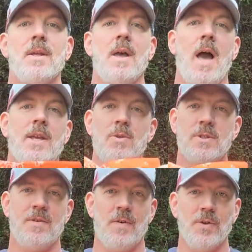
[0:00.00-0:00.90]
I can use
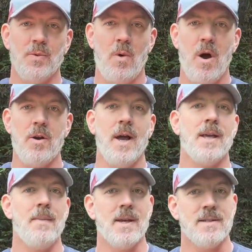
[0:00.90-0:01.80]
it to filter water. I
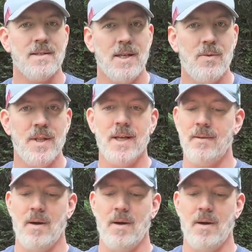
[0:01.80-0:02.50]
can make a sling with it,